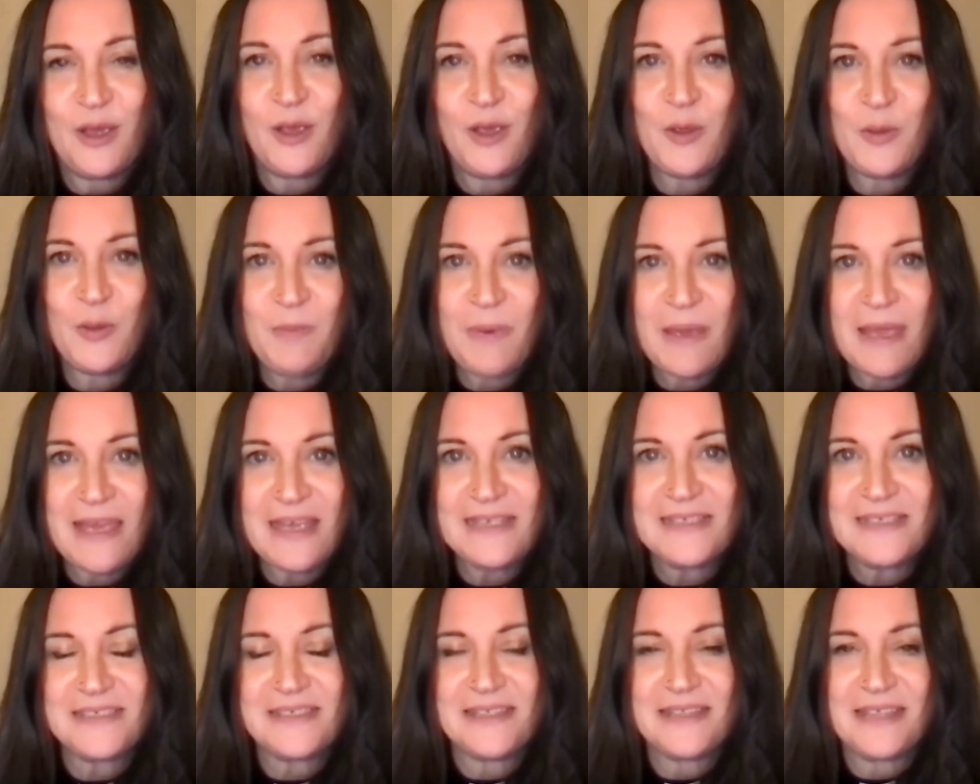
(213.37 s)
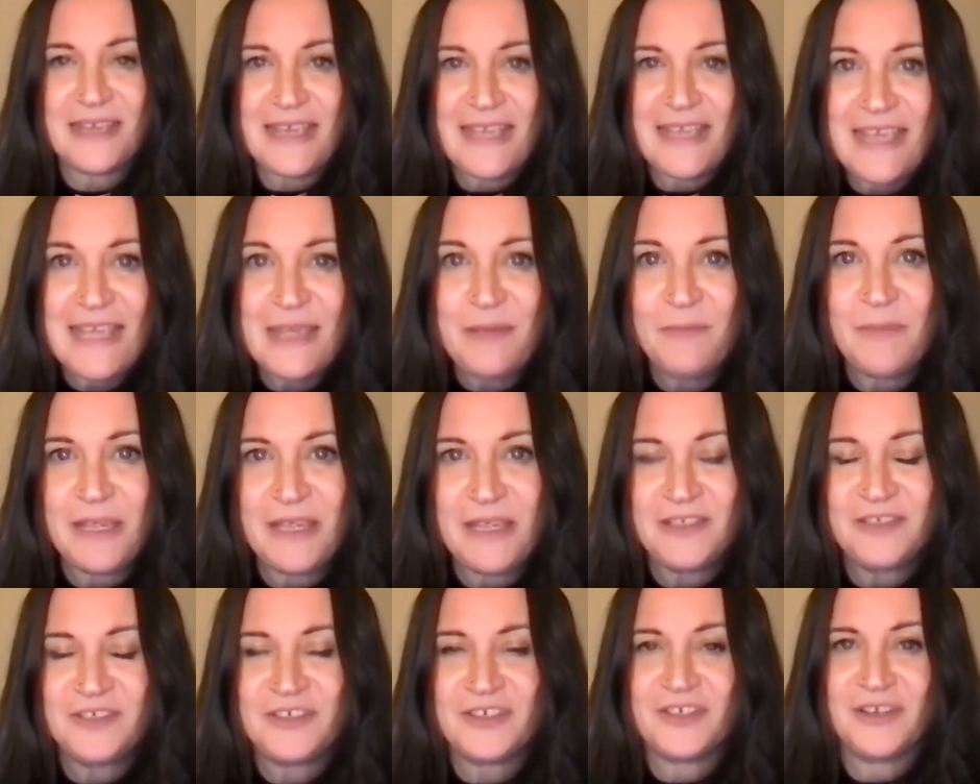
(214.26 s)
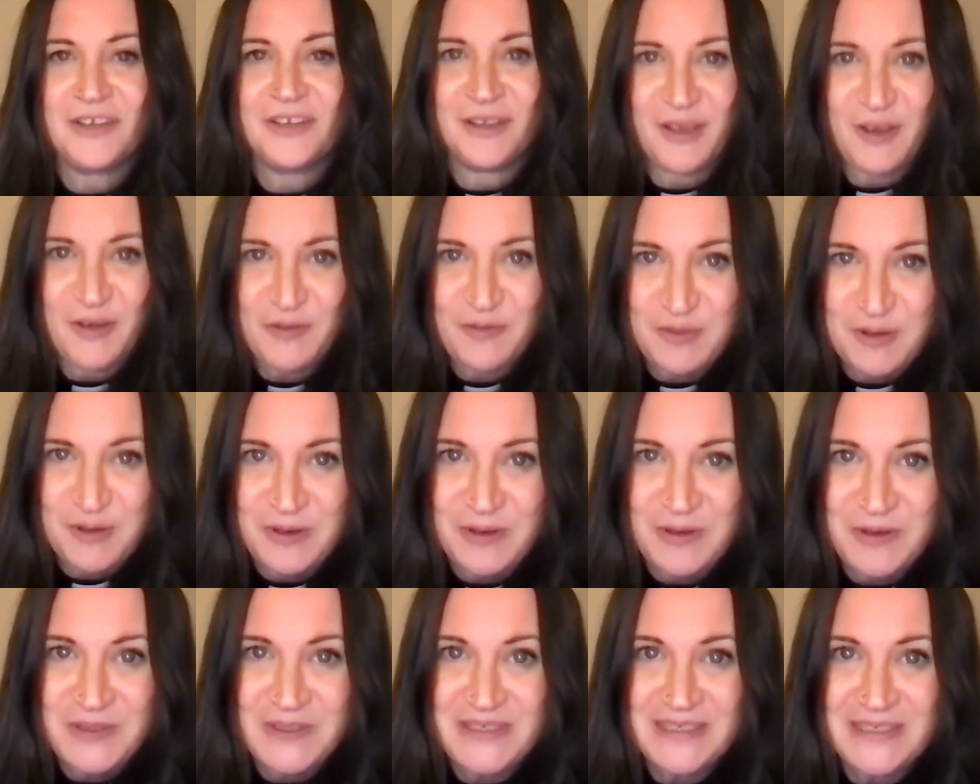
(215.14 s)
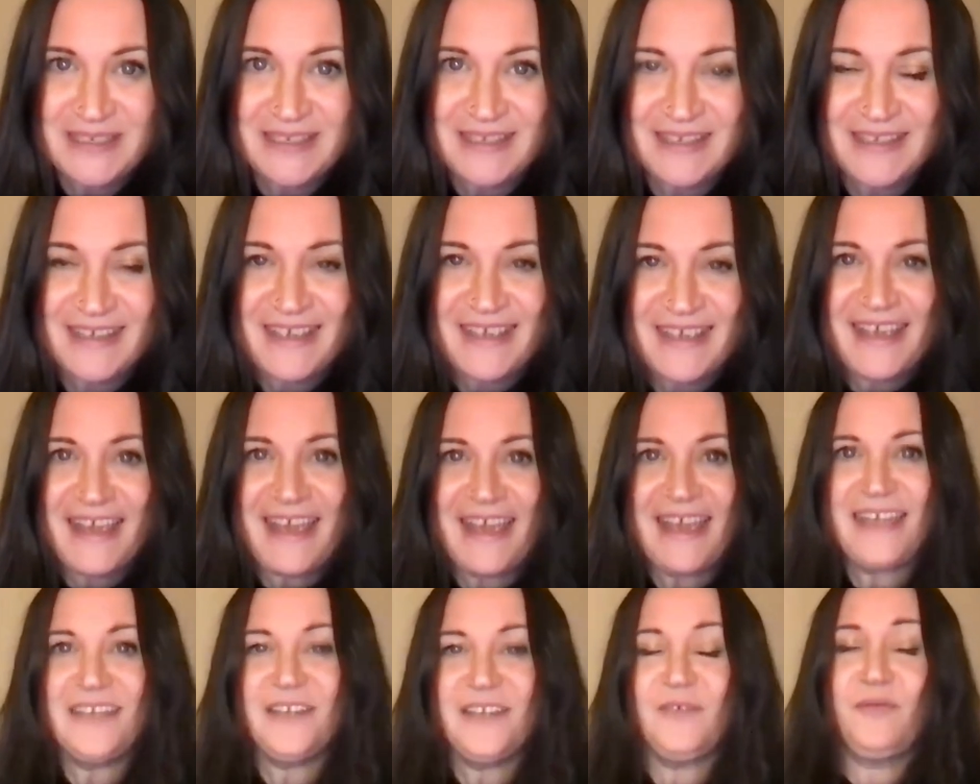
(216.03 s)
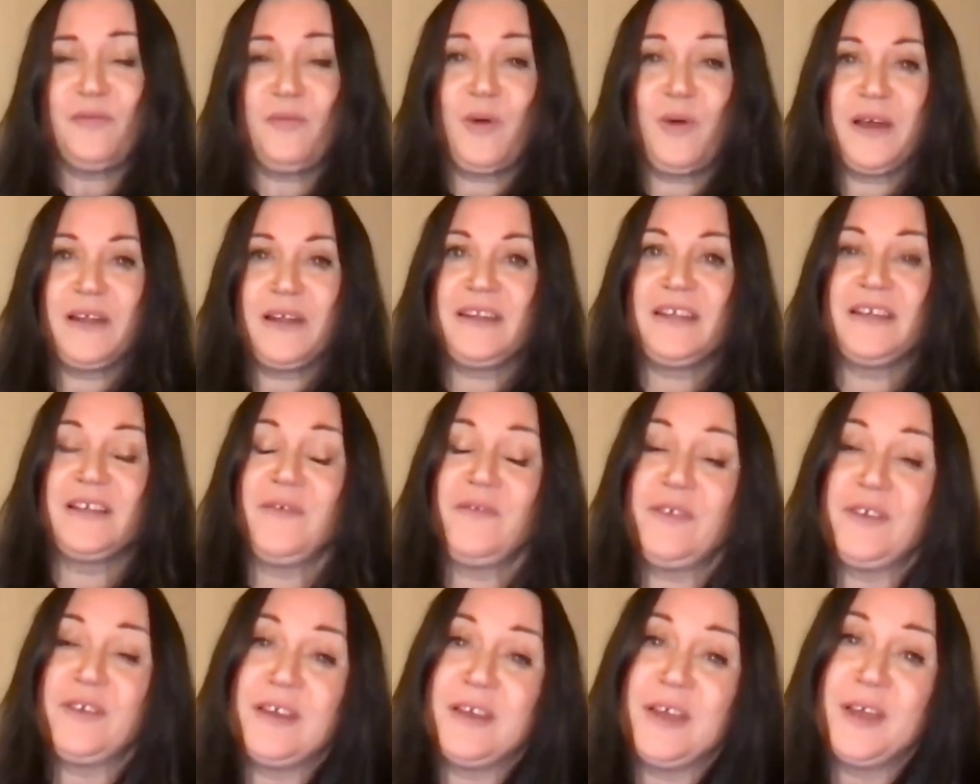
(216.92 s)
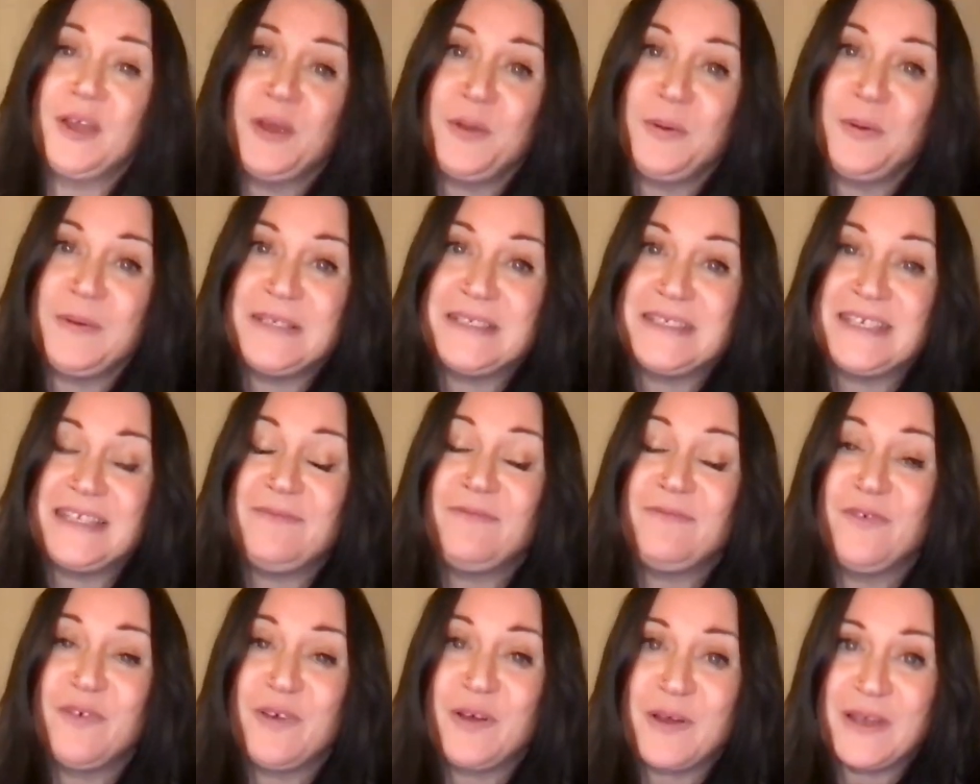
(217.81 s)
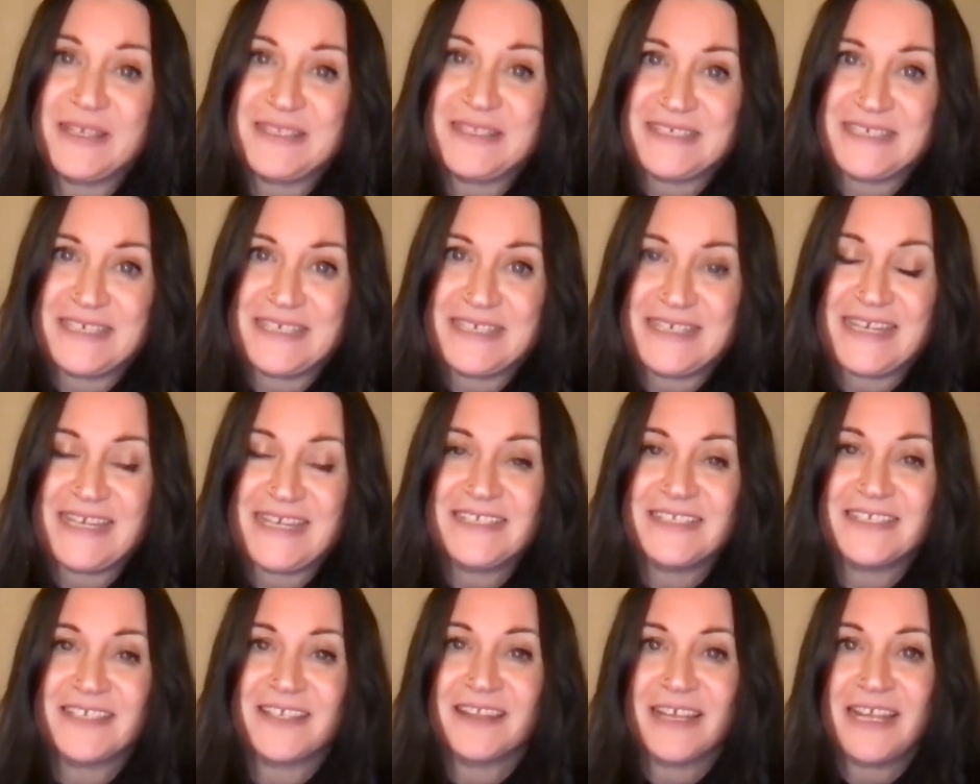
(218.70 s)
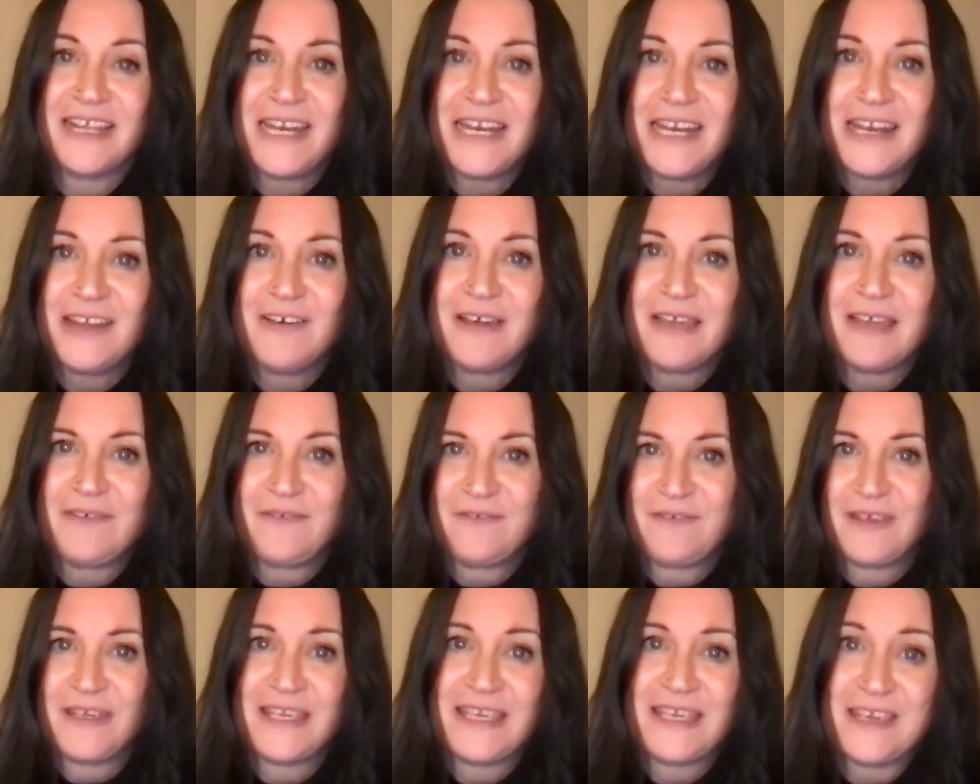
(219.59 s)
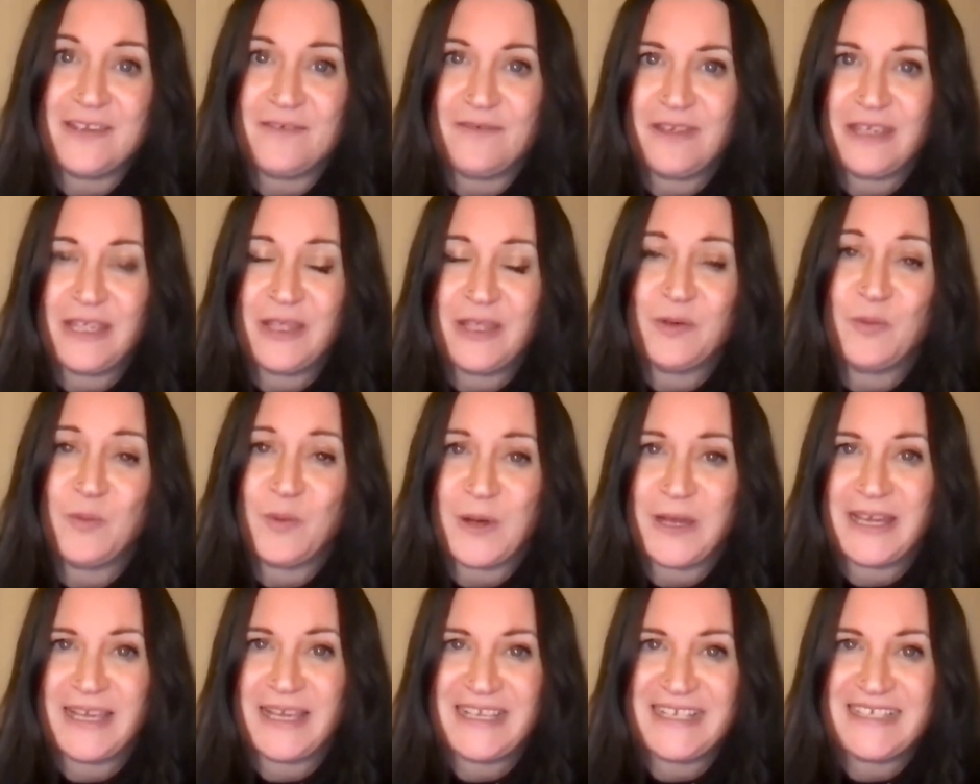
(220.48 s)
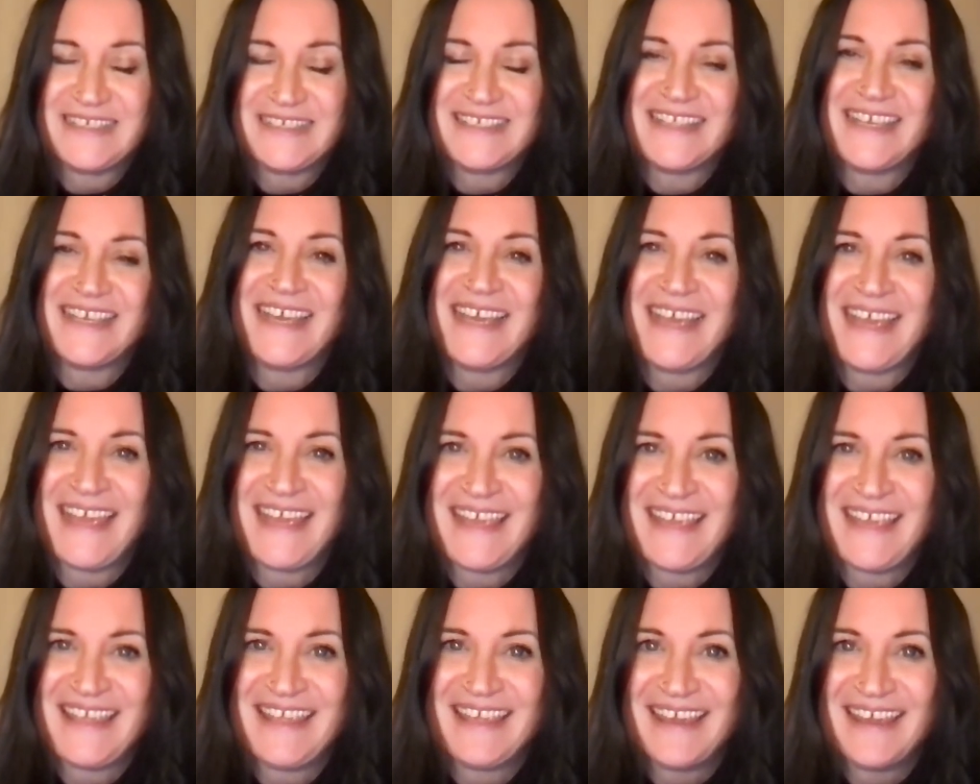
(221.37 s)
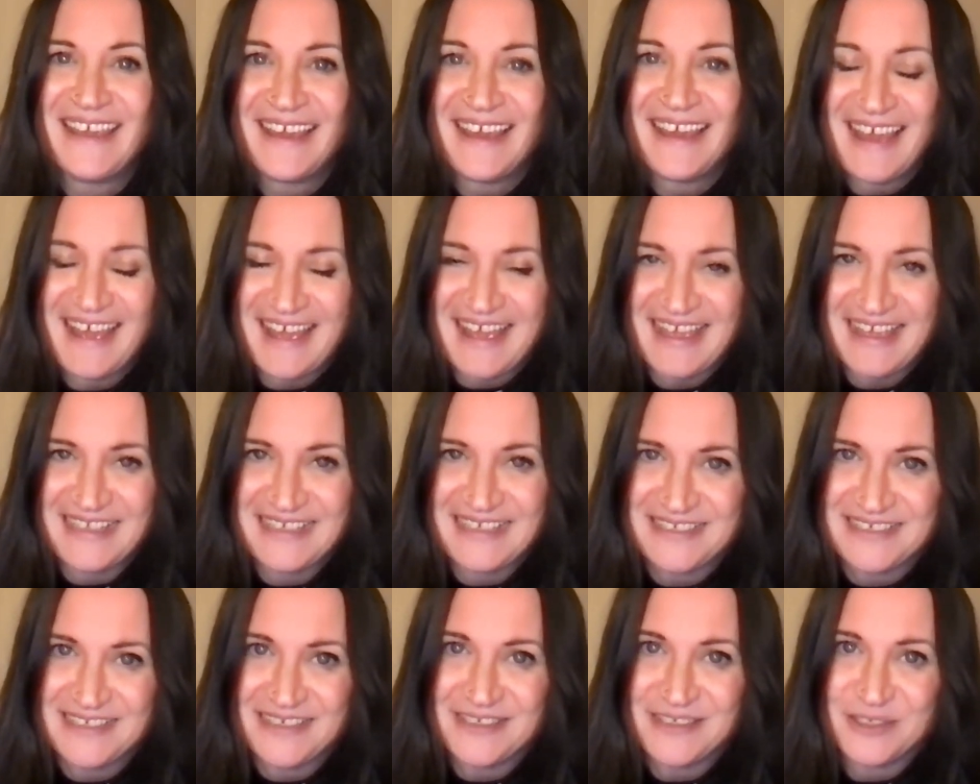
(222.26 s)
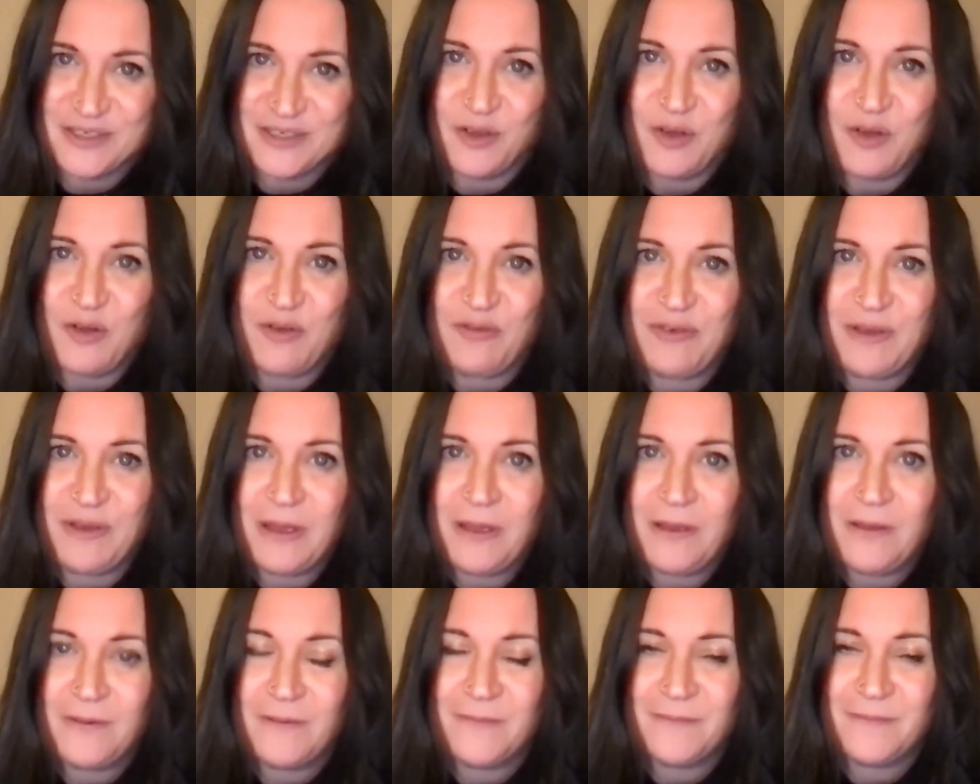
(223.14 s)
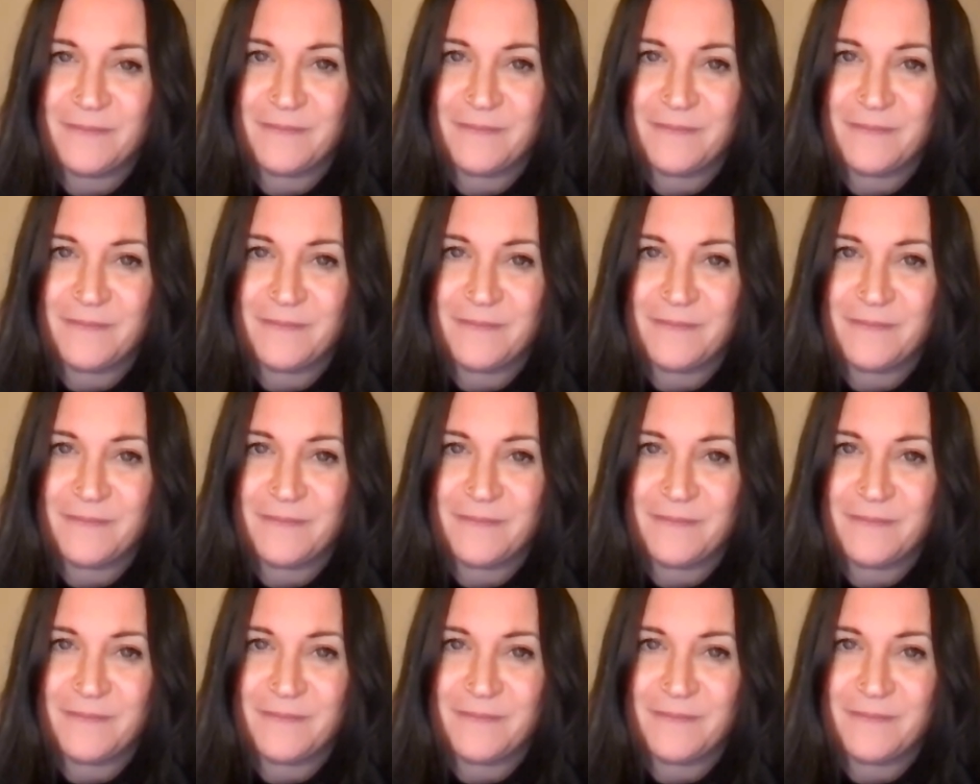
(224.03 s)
who bears the image of God, and of one of who is invited into the life-giving ways that he has to offer.